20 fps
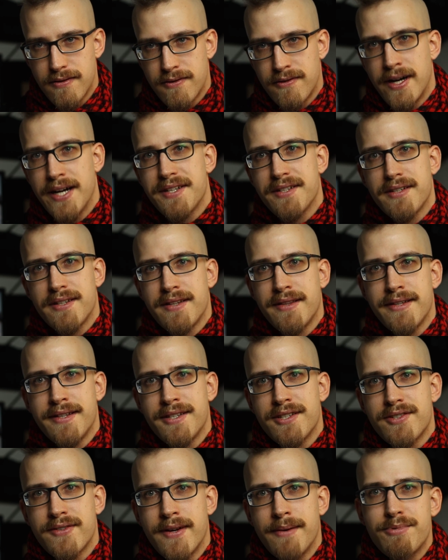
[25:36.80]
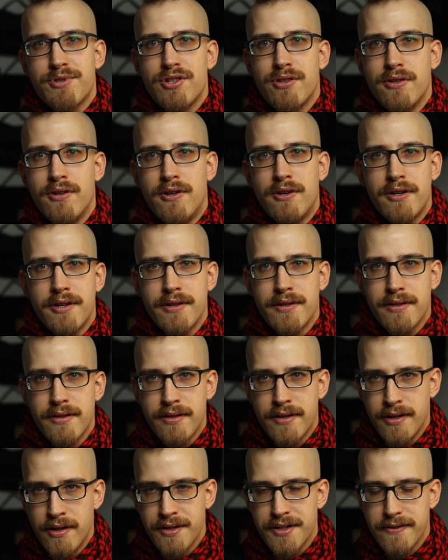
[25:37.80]
write it in the description or
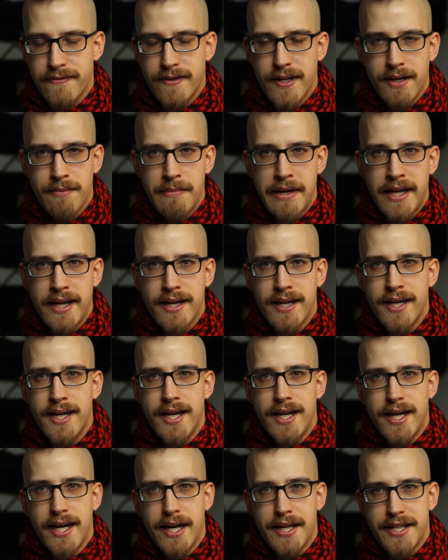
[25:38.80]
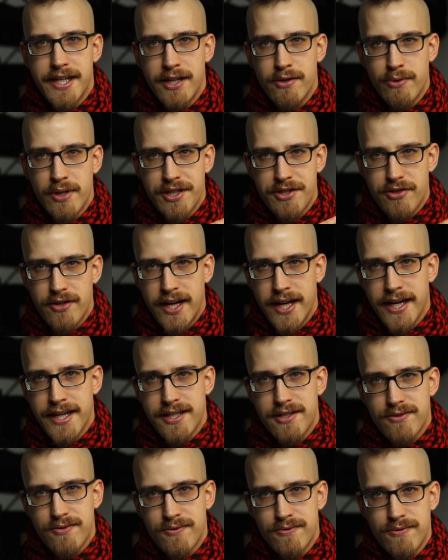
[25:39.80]
notify me, and I will
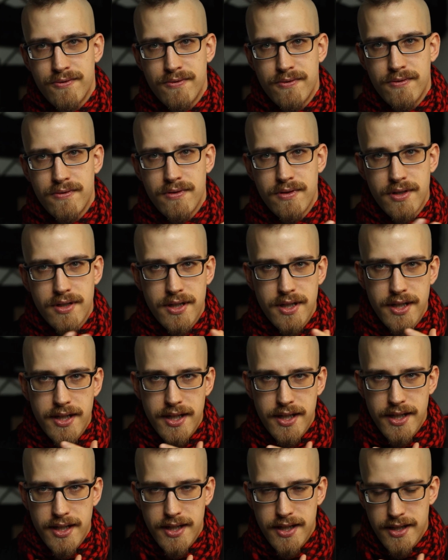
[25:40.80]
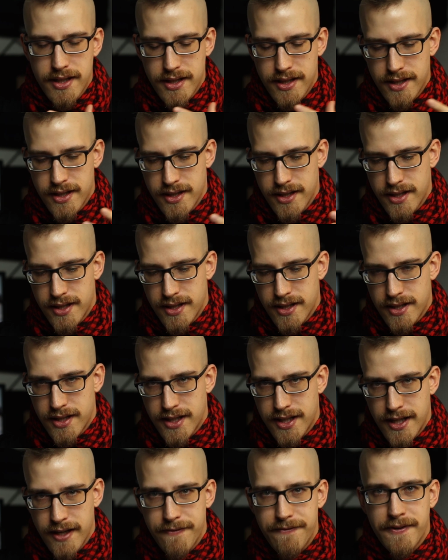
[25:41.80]
try to
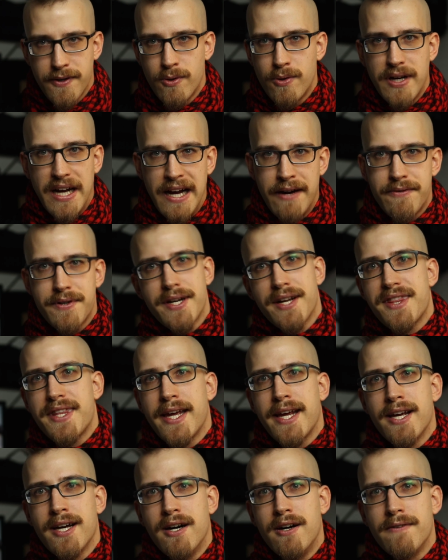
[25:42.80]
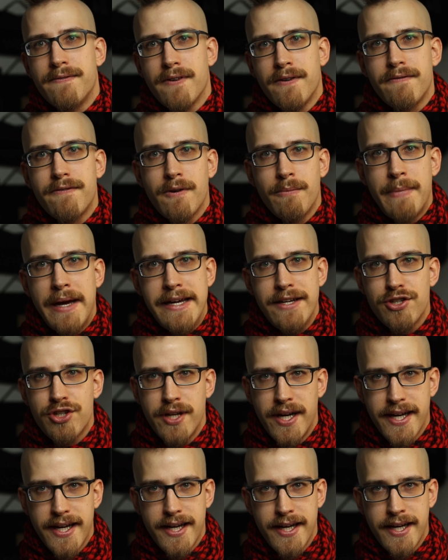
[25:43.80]
give you everything of
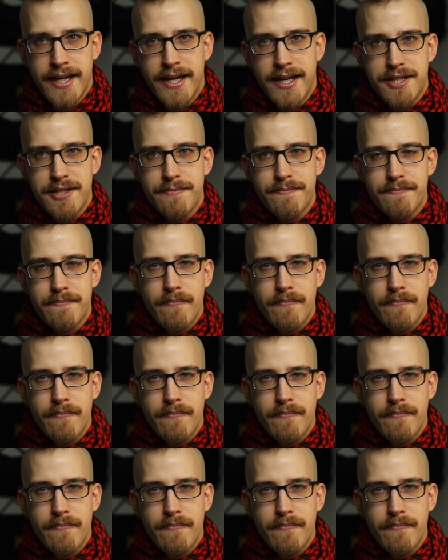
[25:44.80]
information I can get.